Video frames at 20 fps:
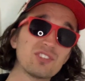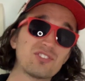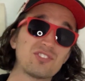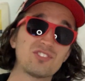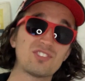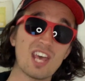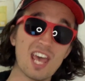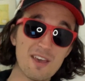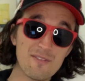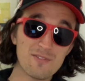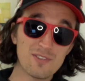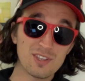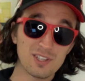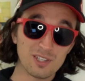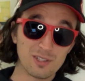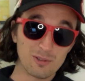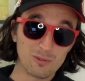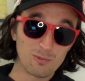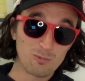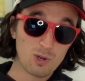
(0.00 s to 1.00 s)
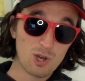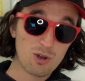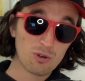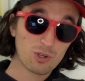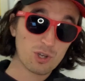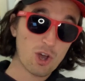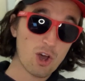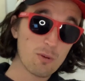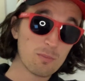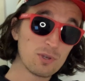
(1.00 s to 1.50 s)
7, well,
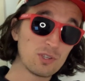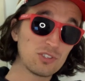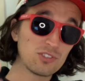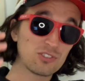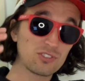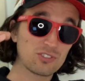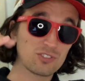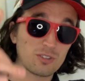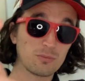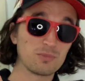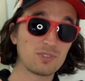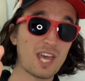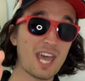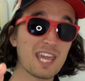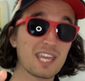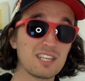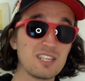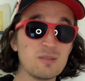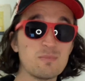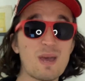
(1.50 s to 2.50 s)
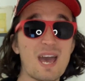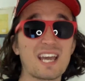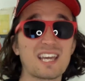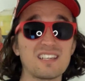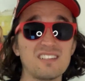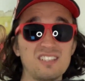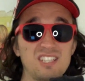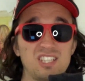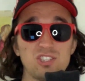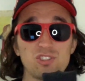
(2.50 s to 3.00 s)
Cobbers, I'm taking you back
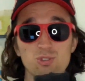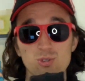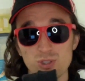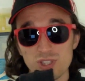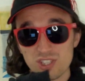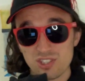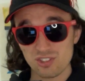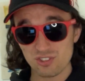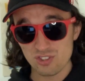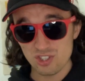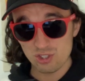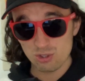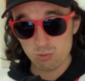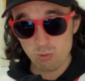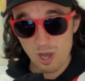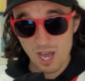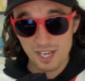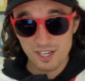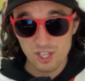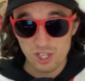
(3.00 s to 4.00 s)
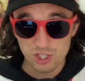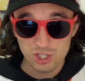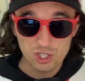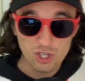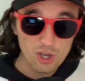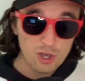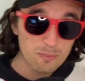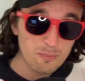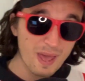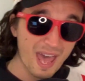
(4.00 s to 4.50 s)
in history because this one
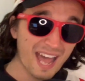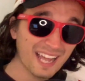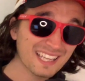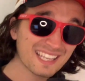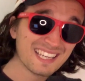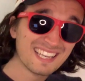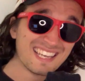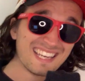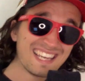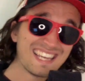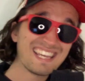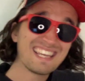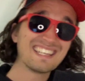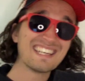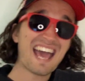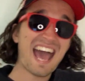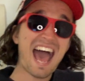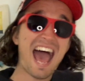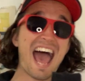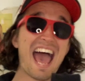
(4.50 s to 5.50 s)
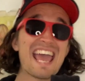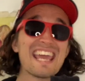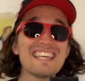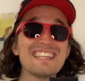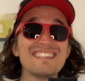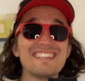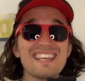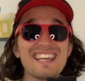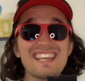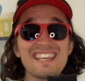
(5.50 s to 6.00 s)
occurred back in
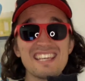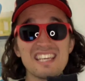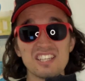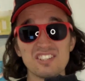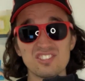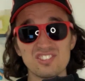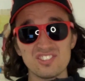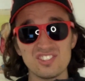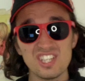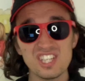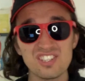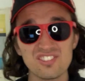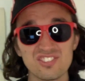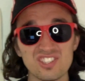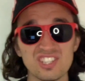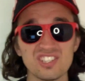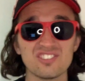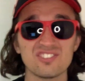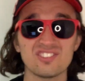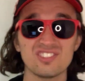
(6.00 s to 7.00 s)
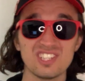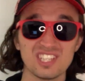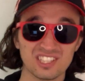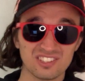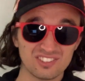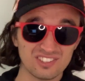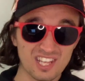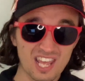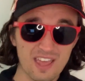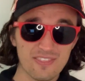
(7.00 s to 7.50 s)
AD
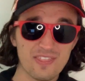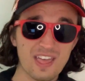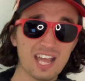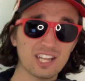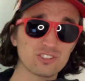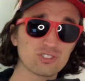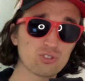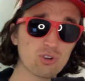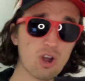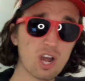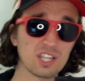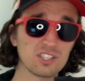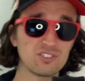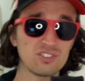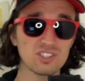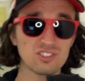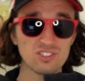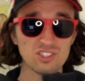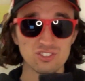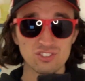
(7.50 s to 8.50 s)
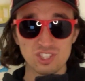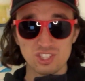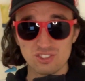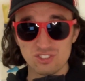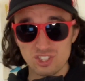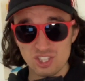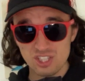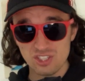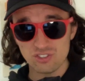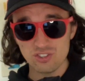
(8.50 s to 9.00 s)
66. Yeah, that's right, 66
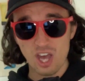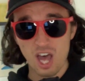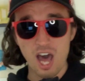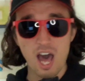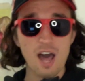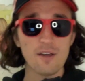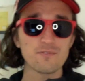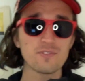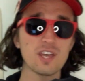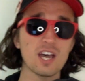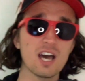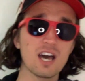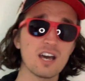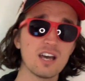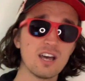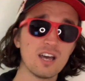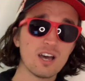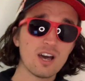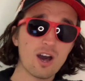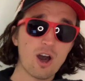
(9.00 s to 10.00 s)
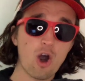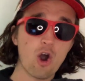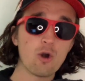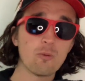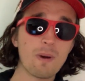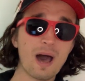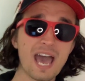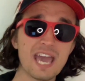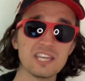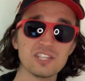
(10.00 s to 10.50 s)
years after
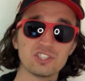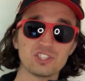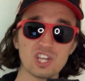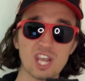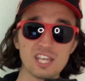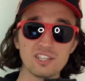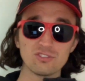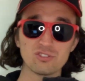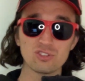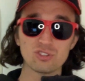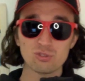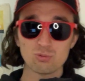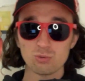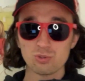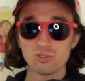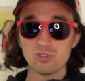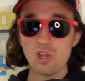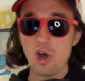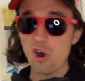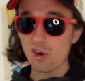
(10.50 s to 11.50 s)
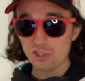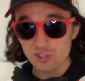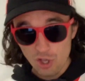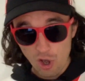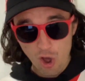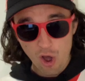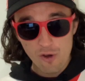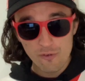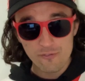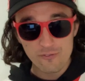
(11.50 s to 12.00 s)
old mate Jesus was knocked
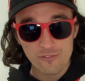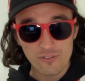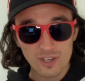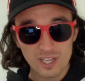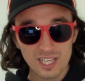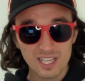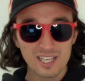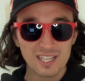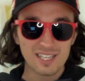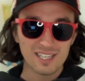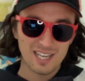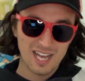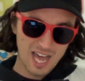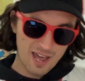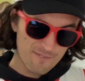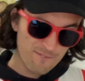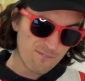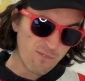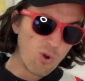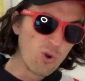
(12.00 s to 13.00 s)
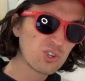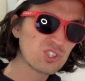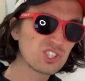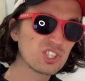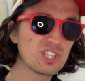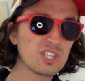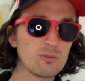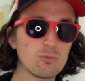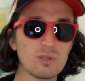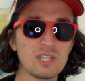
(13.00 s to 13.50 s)
off.
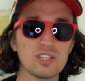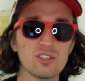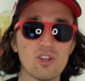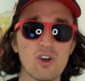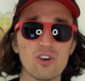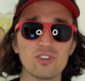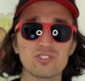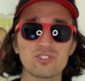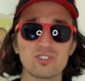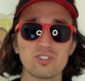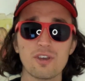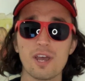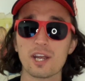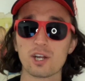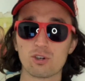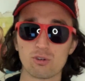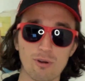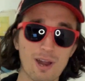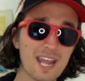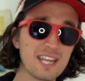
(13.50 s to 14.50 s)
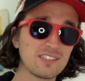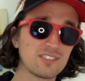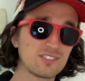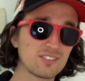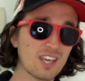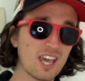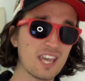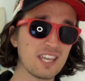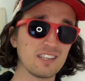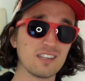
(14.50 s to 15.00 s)
Unfortunately, we lost a great
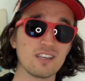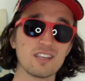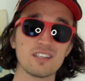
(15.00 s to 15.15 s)
saint.